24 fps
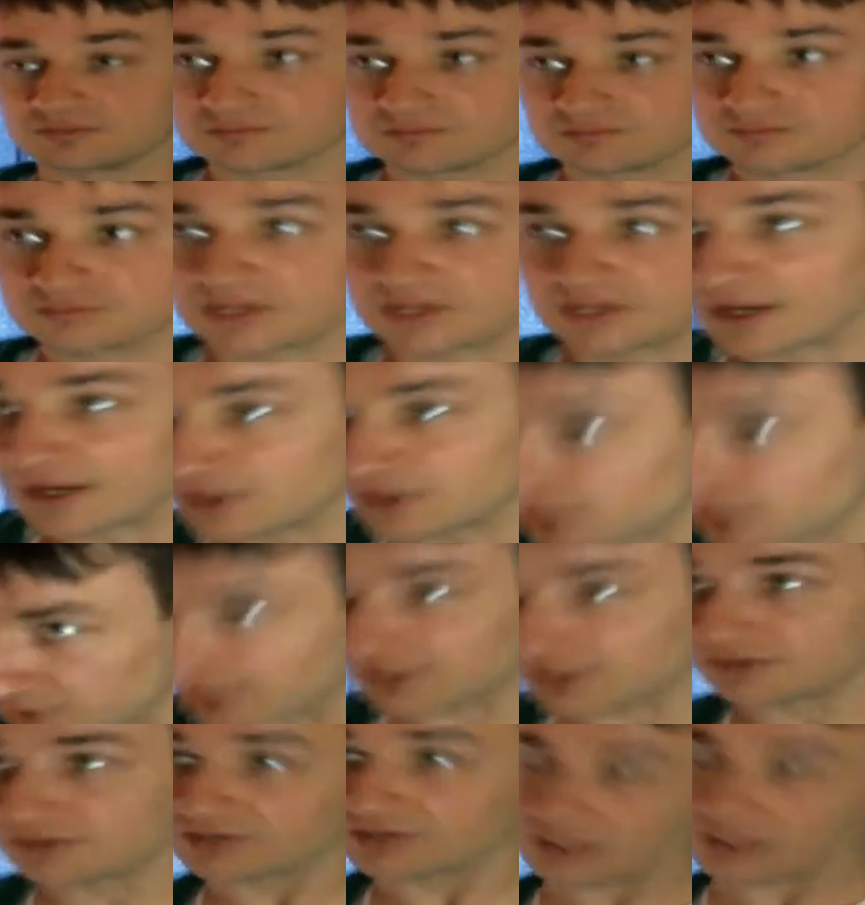
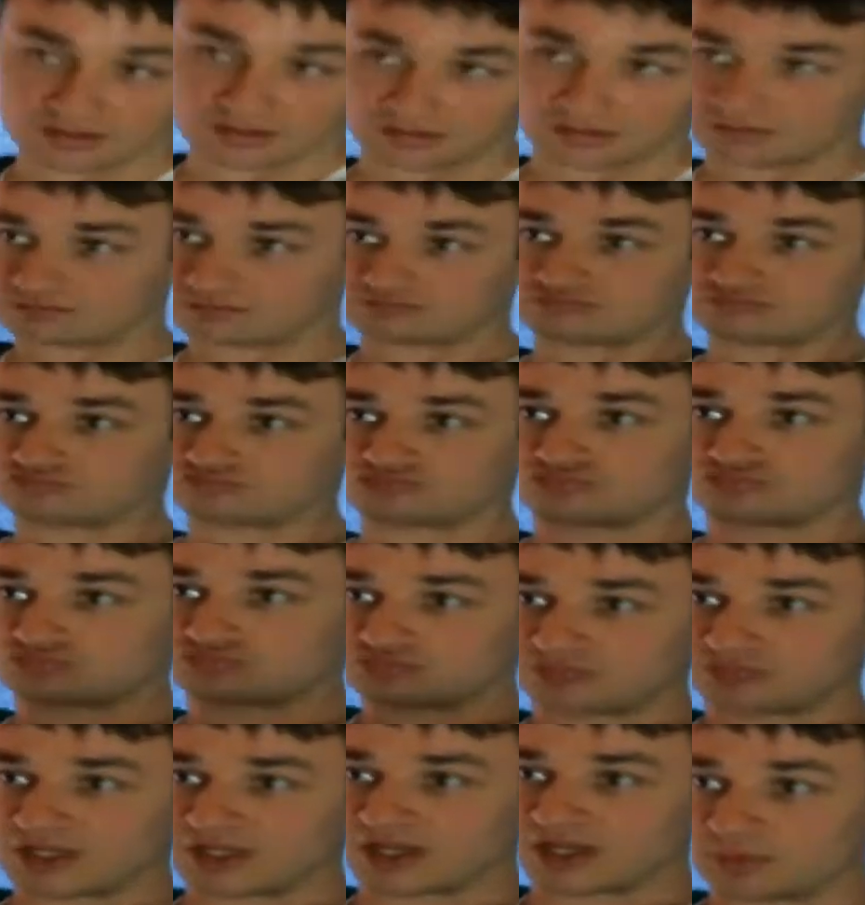accurate, and
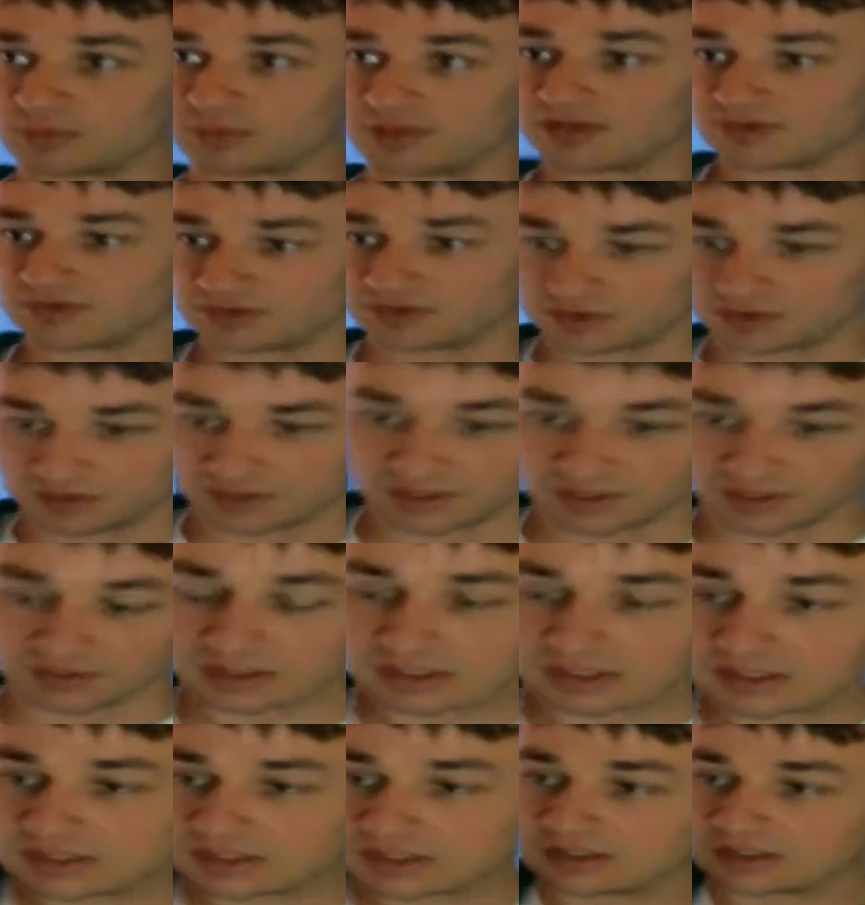
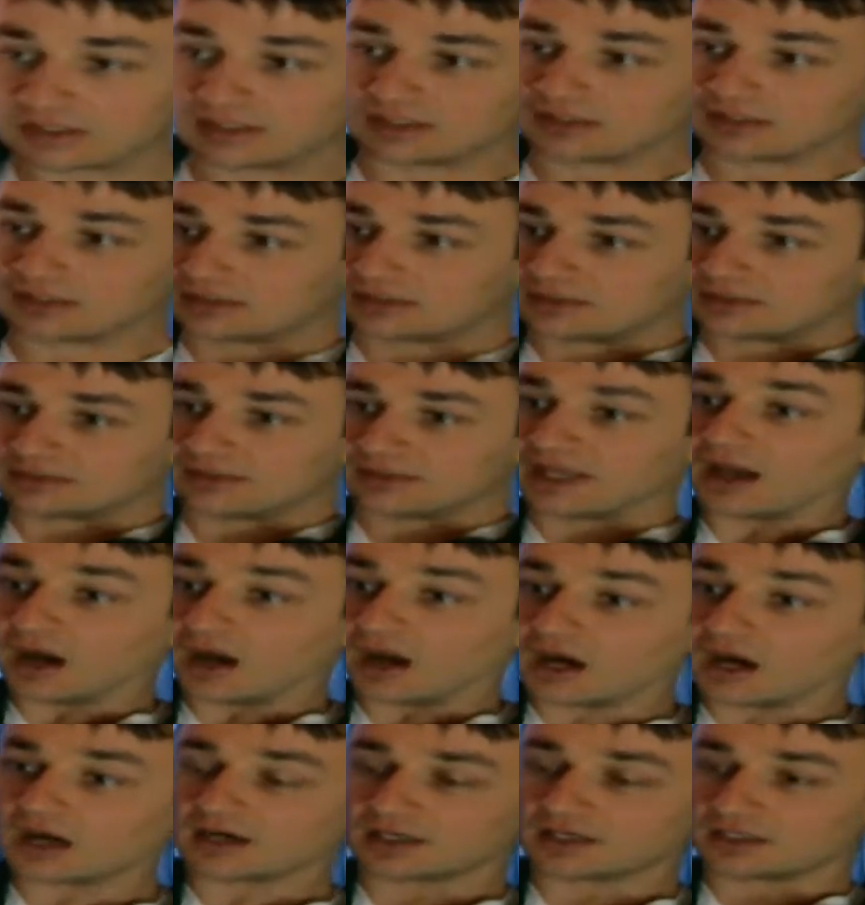they
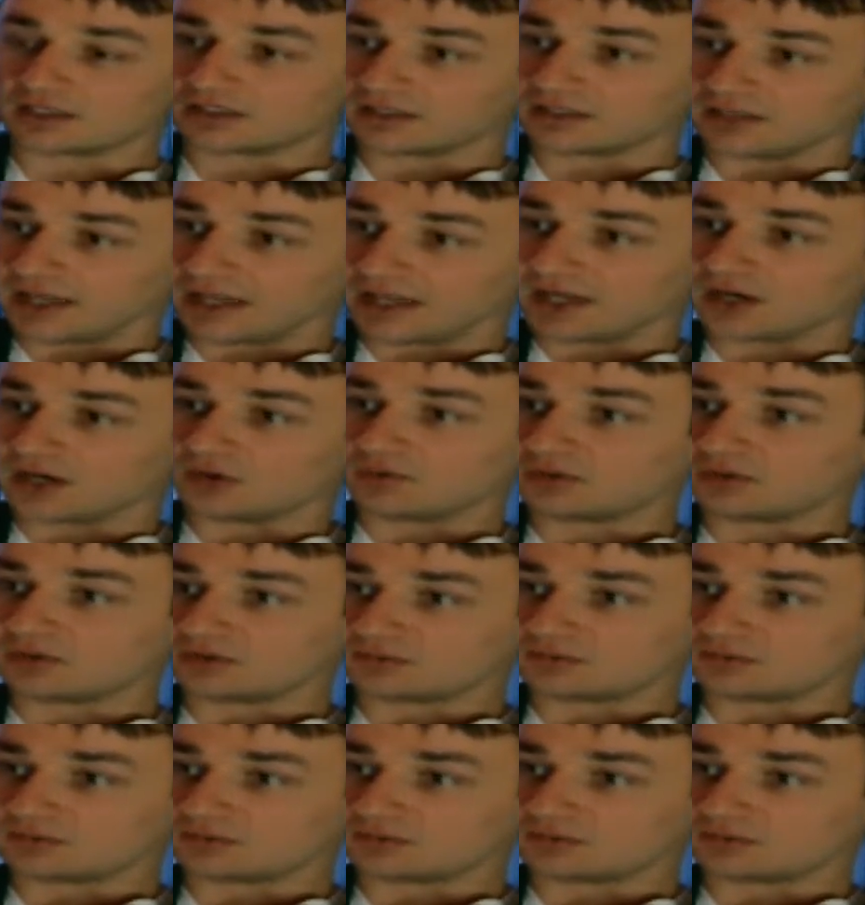are now,